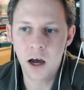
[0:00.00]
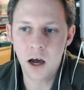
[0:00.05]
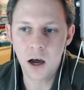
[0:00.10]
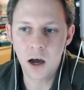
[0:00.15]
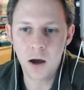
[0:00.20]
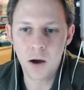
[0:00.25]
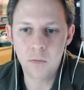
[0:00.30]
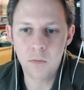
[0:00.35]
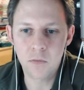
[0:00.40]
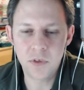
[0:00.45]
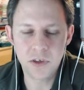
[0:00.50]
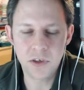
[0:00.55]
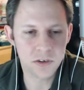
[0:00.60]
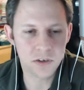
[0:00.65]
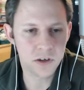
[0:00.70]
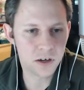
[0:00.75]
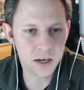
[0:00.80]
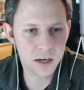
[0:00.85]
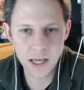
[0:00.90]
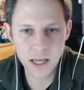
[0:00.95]

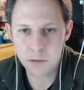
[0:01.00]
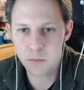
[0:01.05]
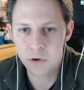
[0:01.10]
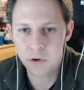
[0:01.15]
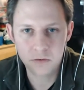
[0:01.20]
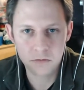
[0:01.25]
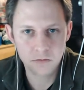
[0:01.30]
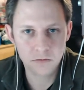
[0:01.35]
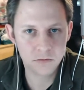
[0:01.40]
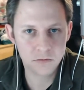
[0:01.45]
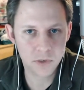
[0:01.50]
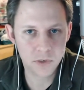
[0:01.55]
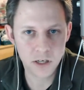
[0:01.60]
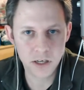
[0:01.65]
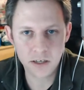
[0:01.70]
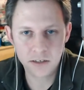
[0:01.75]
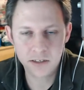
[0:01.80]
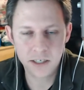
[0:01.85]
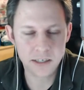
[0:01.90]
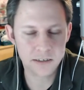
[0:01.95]
There's a clip,
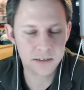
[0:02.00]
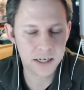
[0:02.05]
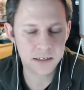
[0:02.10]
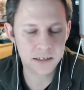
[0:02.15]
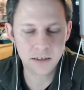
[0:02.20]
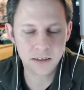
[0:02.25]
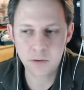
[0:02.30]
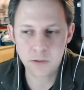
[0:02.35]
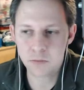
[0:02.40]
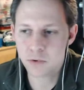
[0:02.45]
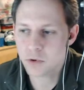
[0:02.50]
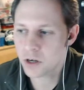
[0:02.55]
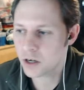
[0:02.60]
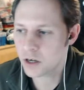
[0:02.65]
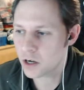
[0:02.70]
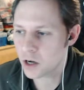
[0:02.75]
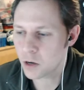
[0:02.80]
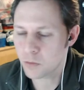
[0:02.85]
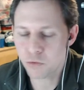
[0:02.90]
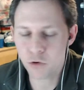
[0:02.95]
CSS clip
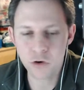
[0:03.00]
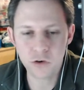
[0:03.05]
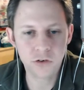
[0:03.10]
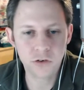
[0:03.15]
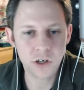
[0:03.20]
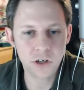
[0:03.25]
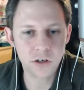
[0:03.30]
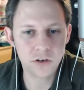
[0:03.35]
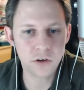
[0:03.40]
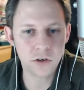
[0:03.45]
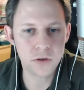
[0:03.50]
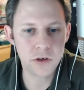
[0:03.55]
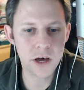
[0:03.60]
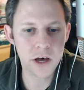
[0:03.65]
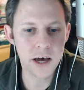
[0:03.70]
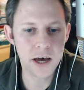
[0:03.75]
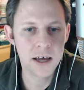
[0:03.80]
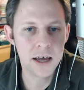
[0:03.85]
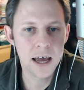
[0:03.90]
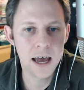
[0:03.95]
approach that you can do
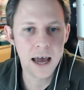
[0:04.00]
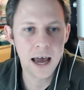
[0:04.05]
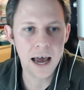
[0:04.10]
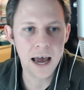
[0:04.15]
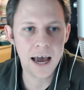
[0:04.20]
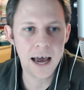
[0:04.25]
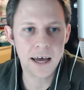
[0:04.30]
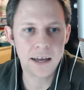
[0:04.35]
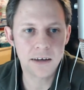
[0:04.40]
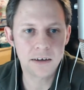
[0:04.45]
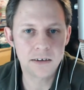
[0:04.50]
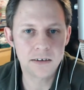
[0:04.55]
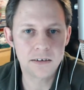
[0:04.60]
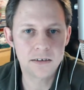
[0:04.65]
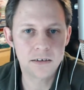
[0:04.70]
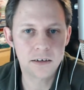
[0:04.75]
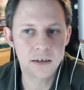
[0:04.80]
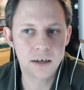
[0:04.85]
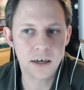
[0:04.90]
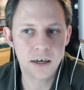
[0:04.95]
there,
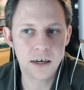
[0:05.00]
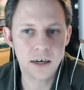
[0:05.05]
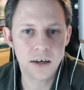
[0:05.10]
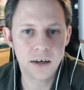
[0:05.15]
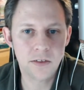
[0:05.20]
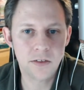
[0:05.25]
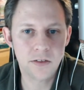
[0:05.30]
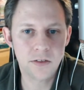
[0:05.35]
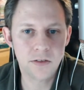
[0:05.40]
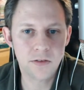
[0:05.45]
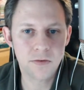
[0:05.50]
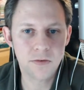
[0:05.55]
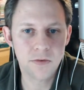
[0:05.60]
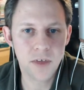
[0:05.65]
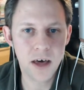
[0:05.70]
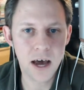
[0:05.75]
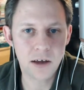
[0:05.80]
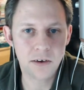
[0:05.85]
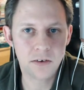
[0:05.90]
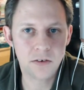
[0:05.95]
and
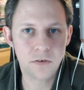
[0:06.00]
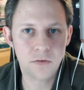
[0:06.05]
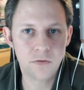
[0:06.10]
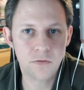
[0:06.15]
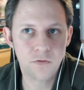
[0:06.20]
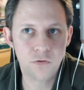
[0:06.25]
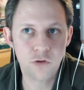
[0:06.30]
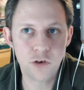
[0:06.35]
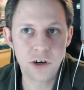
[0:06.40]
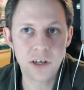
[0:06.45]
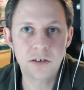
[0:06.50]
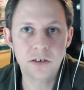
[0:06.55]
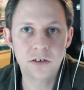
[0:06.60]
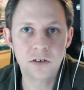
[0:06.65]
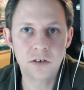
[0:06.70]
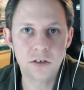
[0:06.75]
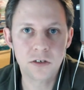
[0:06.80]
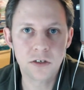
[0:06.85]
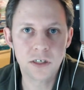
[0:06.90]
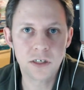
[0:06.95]
that, for
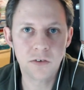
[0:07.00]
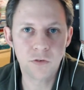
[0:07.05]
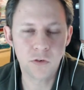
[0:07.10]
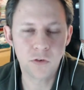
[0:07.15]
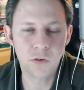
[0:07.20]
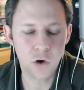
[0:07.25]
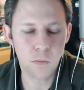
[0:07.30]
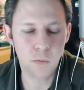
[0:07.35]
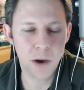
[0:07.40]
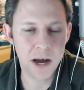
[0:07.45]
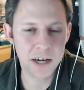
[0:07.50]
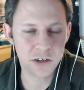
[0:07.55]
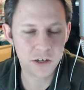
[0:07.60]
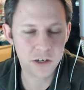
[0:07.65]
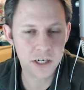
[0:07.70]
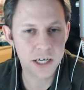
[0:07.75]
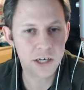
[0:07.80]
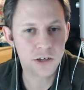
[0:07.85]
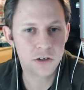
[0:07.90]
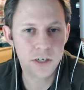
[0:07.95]
instance, if you've got a
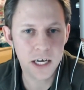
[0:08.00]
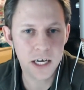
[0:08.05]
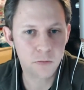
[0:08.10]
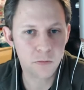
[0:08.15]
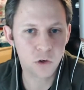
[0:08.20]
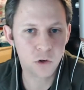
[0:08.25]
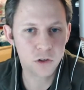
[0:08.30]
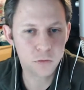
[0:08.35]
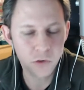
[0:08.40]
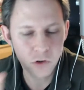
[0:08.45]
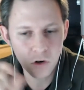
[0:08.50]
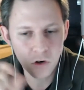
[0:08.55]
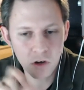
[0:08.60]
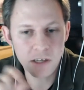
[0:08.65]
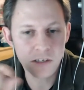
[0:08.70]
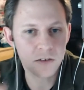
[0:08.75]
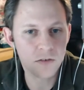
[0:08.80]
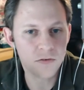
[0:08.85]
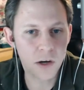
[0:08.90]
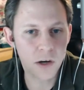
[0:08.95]
pagination down the bottom, you've got
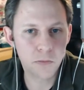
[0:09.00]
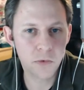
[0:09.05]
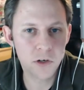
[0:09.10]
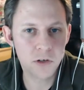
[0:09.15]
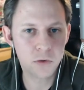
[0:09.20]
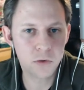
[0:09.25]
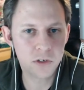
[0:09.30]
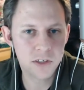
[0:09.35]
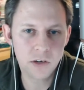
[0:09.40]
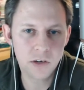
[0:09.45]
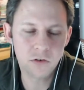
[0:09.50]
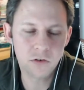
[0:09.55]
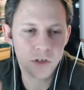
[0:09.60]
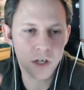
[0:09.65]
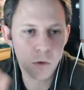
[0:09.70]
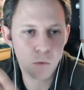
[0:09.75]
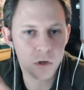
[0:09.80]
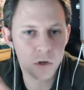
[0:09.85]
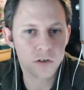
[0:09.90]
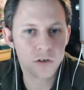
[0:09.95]
a list of numbers, and instead of just
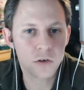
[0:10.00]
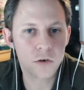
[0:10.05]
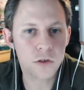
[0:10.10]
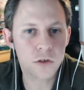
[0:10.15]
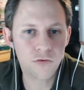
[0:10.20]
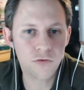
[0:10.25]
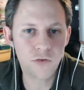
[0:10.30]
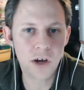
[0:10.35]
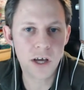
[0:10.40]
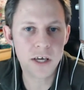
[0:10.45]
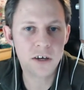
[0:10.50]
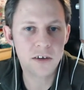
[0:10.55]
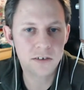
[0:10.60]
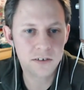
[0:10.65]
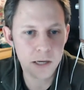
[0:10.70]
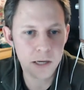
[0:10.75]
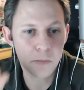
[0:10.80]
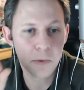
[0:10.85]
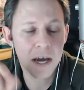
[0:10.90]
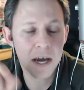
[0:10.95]
saying 1, 2, 3, you
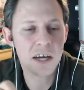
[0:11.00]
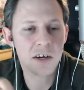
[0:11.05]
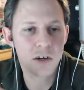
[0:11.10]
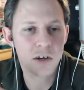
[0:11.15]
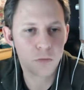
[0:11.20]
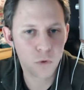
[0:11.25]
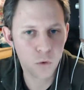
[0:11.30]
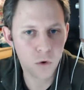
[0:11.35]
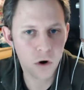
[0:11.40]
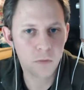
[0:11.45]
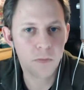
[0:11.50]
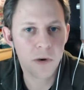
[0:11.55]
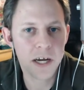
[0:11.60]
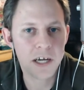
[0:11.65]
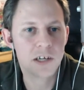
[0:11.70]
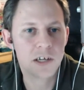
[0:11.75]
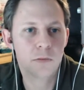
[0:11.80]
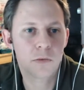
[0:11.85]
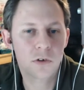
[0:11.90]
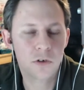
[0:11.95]
can say page number 1,
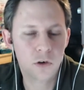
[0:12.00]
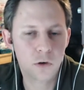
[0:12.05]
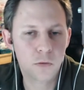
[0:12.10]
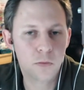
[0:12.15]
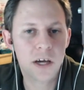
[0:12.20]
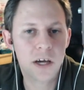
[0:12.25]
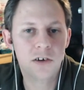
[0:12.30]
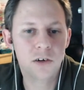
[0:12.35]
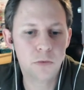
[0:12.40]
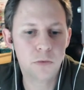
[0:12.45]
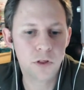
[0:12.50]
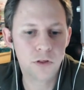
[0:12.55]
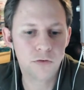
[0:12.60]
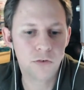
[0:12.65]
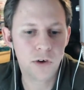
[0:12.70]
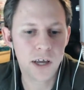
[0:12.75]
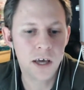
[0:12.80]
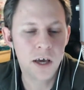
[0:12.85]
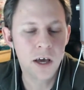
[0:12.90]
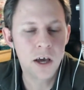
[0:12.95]
page number 2, page number
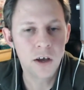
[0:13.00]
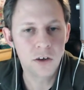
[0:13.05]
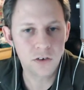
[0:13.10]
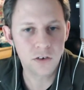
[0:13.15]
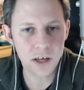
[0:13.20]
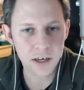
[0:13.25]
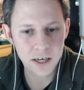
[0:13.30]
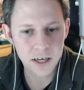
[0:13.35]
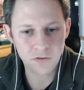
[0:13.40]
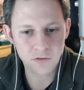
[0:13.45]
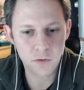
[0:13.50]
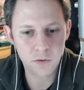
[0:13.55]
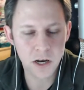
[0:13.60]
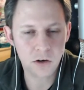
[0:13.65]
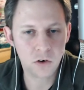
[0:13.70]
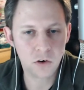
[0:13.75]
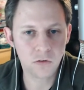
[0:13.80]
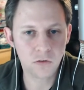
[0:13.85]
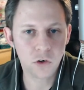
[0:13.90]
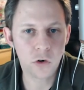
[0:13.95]
3, so that gives a
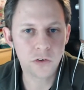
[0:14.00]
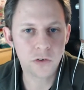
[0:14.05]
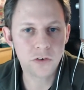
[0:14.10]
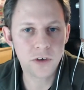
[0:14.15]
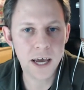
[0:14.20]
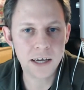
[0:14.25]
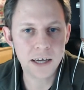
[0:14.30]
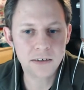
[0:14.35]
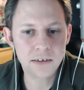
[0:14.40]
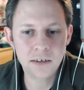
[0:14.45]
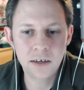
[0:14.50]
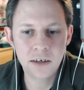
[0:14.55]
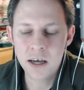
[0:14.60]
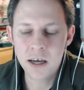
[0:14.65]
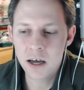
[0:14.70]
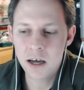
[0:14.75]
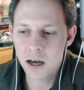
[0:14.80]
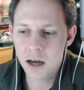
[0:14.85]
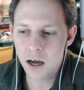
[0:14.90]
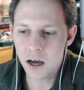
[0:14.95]
better kind of context.
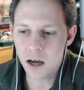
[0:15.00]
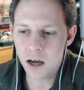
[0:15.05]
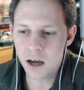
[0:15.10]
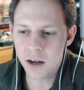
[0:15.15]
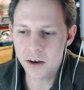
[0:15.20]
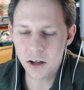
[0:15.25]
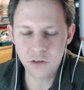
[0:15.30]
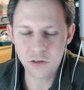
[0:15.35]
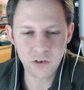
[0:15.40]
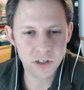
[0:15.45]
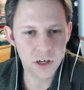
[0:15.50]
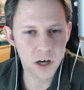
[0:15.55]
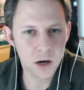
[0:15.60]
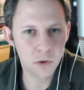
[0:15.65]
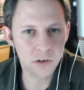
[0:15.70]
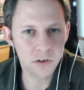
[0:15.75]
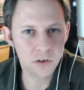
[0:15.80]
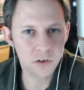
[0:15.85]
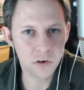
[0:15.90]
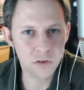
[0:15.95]
Another
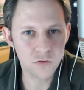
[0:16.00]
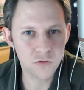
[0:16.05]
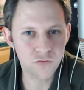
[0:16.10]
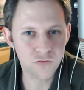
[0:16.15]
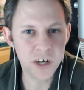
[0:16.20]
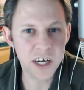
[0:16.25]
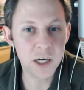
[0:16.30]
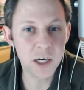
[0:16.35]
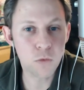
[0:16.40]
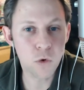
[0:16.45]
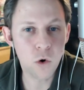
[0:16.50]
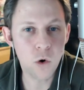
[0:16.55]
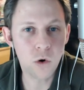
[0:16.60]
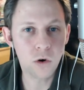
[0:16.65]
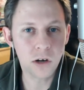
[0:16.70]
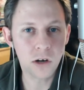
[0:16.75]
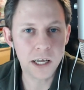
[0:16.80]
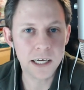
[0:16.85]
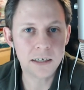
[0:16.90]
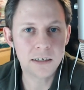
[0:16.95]
example is kind of the read more
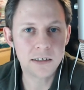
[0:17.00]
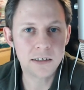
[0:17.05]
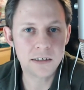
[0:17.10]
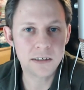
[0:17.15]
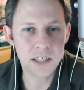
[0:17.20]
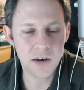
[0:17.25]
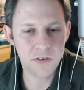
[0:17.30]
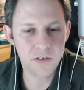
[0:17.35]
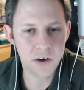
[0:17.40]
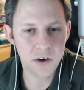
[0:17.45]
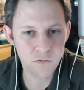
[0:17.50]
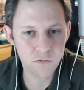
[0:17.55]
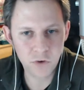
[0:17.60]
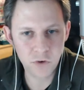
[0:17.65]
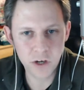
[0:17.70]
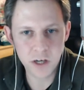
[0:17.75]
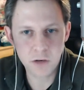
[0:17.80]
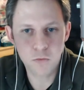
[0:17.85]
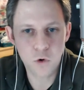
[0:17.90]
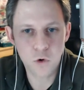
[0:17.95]
links. Instead of having
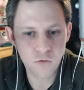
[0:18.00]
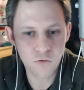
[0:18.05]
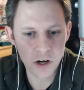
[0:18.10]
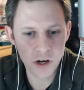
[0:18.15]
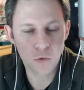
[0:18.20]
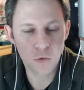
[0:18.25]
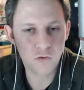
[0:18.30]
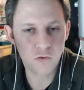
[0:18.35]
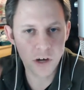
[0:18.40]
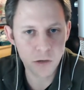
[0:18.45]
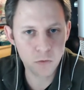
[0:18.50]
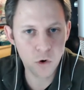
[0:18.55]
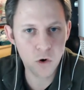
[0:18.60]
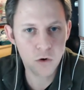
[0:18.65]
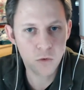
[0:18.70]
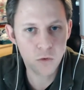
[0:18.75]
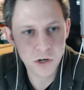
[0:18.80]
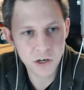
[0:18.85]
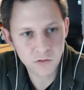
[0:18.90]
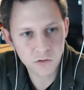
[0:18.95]
read more,
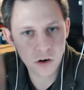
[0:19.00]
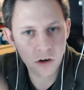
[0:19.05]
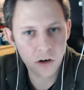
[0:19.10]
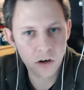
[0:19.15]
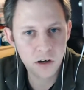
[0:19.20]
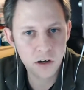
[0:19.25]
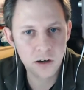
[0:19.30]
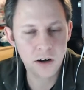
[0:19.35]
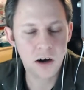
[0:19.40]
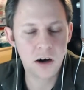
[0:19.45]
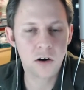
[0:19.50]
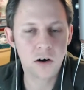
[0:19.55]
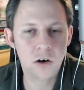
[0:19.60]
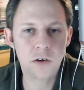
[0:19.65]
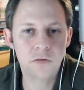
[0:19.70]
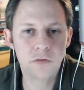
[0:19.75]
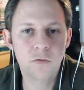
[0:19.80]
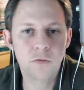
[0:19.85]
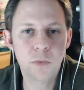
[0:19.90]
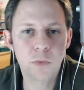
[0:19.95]
when you've got an
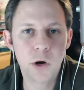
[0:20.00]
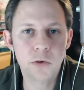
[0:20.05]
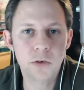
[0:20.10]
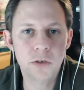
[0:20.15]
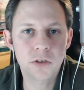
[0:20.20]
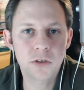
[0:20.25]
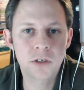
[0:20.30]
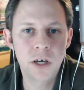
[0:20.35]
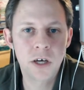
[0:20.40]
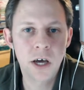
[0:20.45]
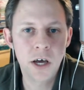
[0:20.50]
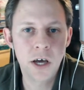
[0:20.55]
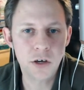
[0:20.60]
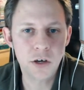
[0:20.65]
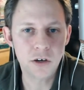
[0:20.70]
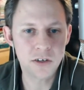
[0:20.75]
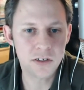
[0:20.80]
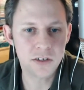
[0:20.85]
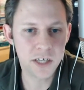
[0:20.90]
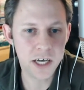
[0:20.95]
archive of posts,
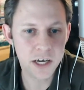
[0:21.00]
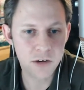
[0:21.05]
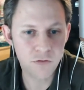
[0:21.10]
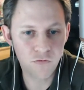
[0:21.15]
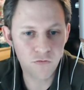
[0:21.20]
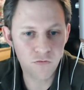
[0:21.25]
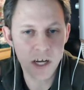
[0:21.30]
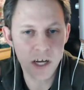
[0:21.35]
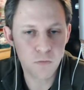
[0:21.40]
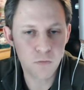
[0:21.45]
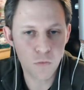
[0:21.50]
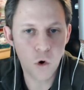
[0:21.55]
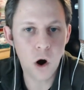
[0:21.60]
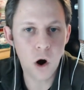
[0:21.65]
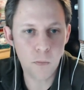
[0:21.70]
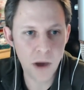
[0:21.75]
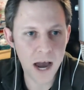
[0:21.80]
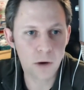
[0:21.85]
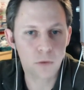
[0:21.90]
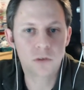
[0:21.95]
you can say read
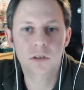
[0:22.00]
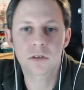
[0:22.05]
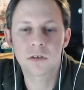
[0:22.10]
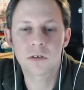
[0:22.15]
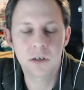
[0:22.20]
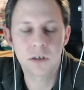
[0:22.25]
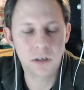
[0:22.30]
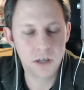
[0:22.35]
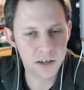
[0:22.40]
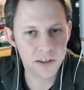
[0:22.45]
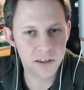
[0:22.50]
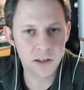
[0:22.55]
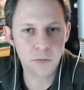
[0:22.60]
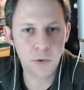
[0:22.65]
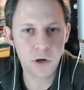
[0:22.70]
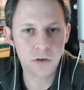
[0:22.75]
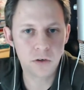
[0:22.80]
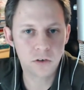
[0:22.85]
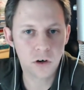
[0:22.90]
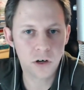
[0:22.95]
more about, and then the
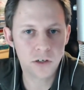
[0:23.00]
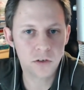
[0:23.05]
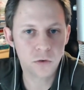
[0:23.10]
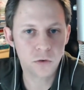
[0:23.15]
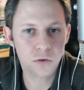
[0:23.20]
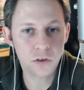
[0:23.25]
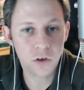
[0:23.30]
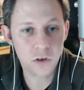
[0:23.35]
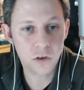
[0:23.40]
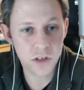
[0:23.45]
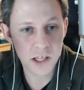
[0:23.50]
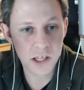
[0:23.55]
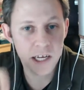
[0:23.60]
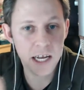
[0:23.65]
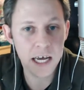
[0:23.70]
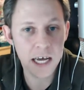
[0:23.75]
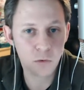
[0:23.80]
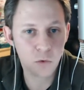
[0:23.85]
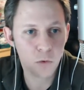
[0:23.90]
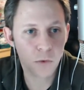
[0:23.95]
post title, so then the
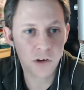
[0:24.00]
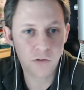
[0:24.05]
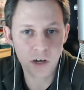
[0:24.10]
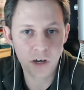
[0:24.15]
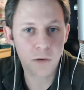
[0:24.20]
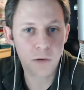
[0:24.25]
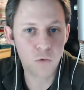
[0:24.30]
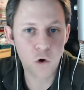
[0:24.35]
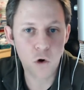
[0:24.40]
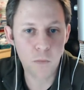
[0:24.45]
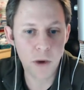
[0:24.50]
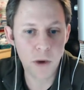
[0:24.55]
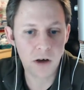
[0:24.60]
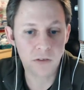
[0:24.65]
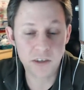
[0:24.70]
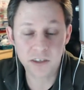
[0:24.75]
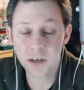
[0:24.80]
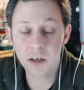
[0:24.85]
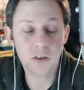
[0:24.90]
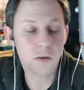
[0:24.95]
next one will be read more
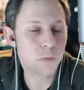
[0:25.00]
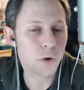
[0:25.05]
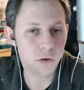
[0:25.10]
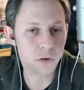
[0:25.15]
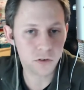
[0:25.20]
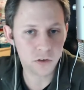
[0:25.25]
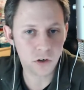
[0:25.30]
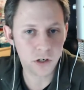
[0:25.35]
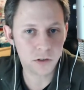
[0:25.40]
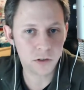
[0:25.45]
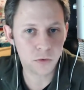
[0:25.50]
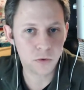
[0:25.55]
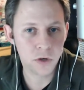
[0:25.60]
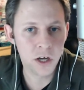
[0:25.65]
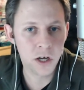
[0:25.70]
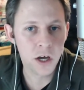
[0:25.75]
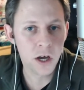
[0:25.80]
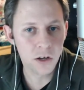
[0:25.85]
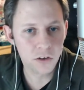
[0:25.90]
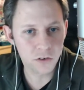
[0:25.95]
about this other post title,
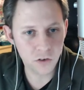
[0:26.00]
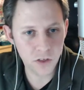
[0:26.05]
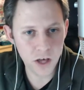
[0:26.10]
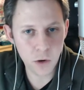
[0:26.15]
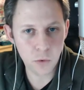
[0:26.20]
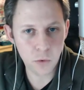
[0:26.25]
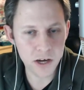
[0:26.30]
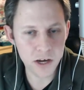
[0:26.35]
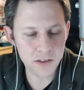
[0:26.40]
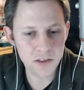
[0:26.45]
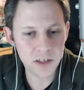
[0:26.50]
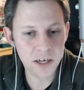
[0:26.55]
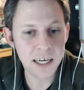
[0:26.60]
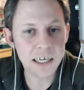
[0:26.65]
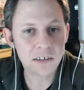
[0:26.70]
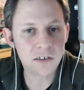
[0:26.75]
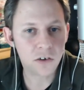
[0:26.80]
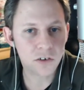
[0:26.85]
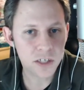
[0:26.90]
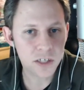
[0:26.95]
so that way then the
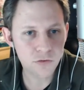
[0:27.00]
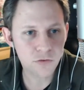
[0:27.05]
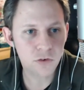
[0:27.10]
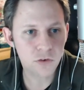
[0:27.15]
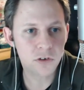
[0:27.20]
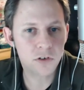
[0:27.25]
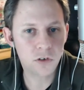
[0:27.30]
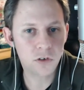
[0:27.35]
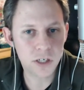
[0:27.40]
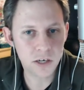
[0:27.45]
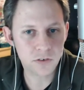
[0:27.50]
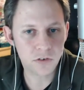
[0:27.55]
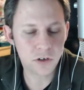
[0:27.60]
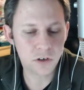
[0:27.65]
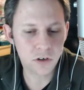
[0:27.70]
links are different, so it gives